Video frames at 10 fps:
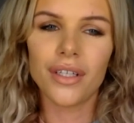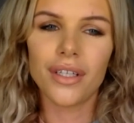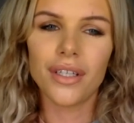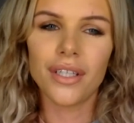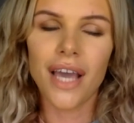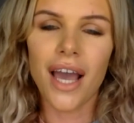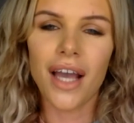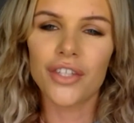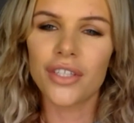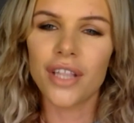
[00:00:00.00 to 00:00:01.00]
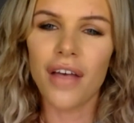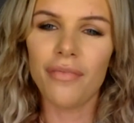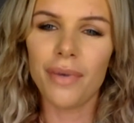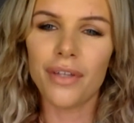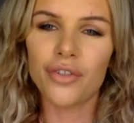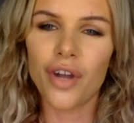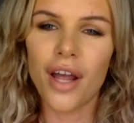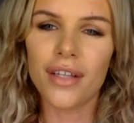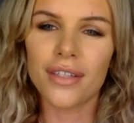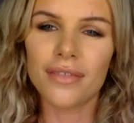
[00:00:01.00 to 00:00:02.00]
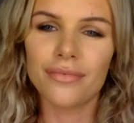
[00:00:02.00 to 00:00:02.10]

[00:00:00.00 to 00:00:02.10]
Yeah, I just love being trans.